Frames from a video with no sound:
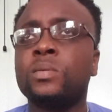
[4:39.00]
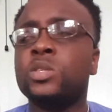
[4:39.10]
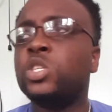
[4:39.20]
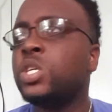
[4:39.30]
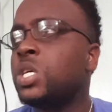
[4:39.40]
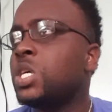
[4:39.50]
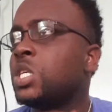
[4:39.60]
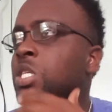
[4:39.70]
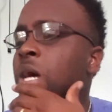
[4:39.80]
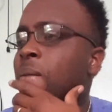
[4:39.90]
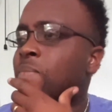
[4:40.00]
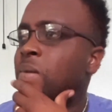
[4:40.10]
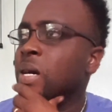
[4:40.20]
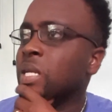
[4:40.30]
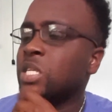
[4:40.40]
Jesus,
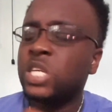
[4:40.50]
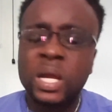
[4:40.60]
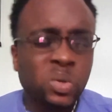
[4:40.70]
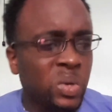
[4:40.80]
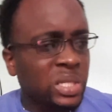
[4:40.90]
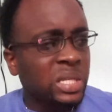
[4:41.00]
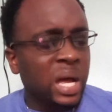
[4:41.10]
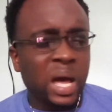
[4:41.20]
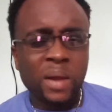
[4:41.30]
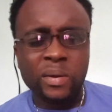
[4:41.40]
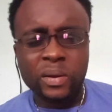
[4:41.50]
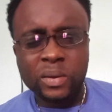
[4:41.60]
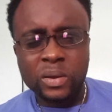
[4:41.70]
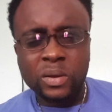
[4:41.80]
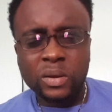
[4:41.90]
man. Jano Star.
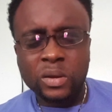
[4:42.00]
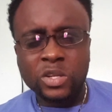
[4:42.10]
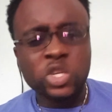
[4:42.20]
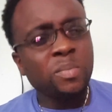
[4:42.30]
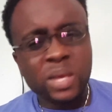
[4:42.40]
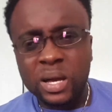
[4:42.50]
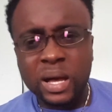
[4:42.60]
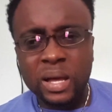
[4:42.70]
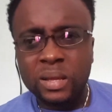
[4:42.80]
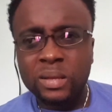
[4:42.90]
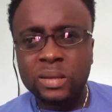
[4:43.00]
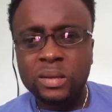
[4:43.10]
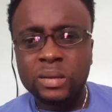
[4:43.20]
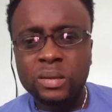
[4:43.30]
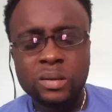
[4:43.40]
Jamaica.
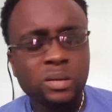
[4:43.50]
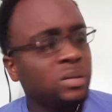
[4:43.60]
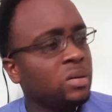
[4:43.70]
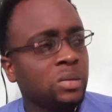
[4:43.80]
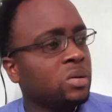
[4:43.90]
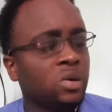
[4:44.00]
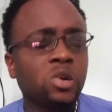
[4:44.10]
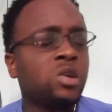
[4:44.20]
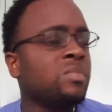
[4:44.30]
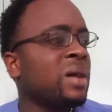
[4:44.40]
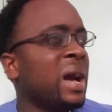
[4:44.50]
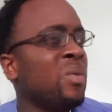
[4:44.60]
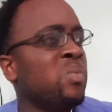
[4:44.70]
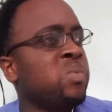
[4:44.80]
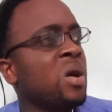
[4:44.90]
Oh, my
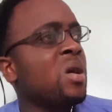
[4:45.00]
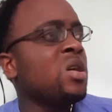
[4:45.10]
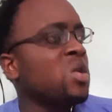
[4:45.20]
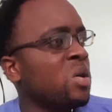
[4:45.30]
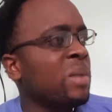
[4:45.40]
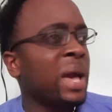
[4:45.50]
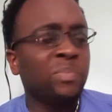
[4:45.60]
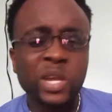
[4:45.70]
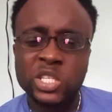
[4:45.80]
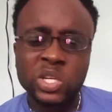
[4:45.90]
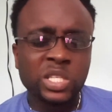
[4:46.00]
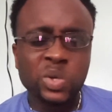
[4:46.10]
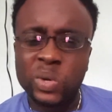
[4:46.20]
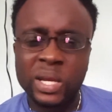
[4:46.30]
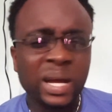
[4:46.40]
world. Oh, my precious
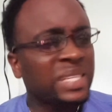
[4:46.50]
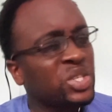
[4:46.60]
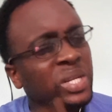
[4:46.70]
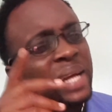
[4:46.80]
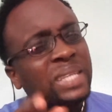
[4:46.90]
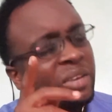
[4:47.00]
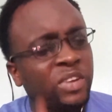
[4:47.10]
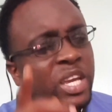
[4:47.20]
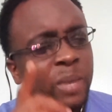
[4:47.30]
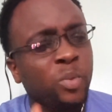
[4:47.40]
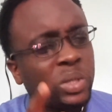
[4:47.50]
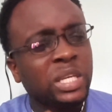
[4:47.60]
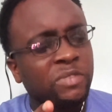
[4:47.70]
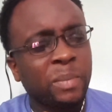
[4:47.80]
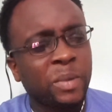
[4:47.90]
Newlink. A straight attack for the airport,
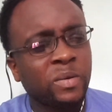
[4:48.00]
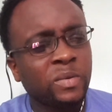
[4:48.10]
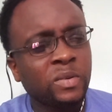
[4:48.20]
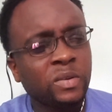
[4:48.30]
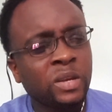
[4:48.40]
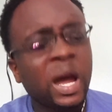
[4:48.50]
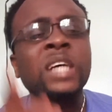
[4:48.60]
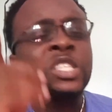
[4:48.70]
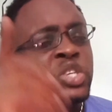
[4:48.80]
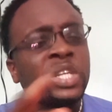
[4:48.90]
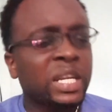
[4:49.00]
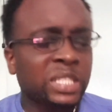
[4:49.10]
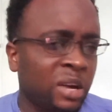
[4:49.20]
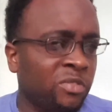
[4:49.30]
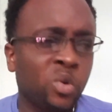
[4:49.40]
if them. A straight
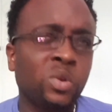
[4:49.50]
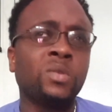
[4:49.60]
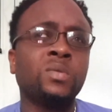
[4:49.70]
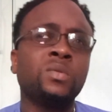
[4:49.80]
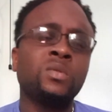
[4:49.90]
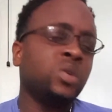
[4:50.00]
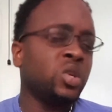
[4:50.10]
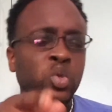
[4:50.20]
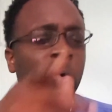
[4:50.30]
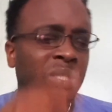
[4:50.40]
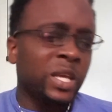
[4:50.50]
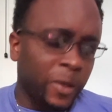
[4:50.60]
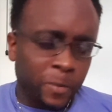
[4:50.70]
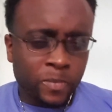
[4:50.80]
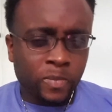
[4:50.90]
attack for you. No joke
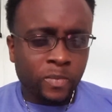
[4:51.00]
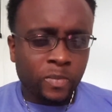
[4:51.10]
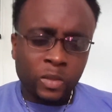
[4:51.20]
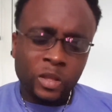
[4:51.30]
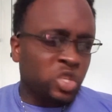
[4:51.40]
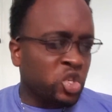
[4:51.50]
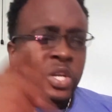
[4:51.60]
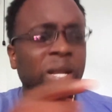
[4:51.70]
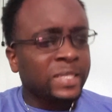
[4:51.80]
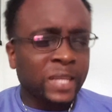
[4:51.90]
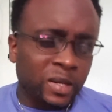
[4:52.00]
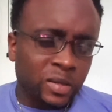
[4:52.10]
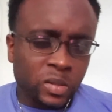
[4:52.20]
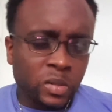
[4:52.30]
thing. Straight attack.